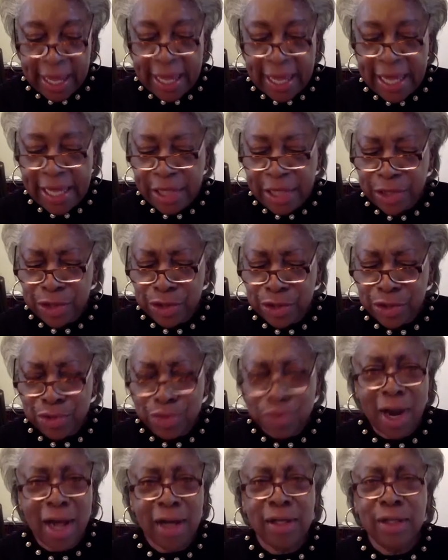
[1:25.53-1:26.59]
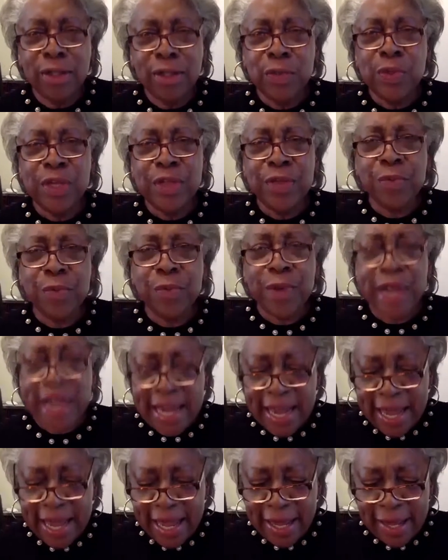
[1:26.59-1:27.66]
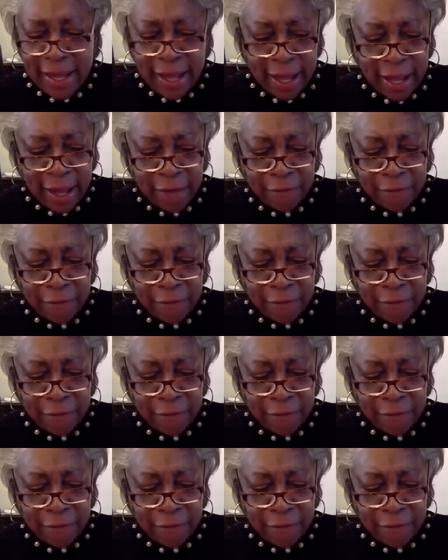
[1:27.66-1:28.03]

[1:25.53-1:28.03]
He struggled with reading